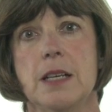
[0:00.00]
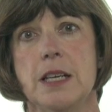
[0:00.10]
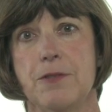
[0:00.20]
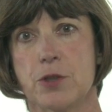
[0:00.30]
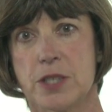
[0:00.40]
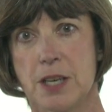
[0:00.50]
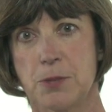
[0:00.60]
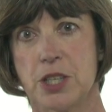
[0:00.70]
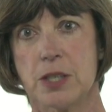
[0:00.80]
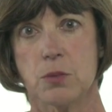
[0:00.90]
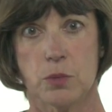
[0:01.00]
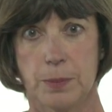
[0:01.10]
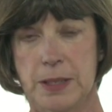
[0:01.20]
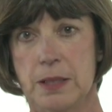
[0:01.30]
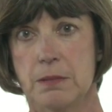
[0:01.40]
if your subject will
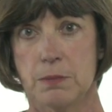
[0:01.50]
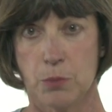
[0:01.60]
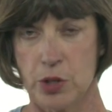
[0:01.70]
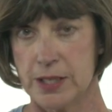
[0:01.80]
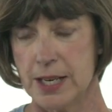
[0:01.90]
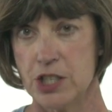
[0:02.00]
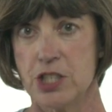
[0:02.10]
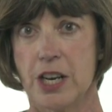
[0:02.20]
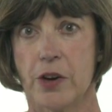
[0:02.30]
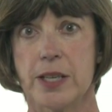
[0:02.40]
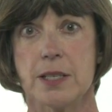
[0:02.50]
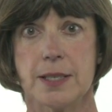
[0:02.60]
be more stationary,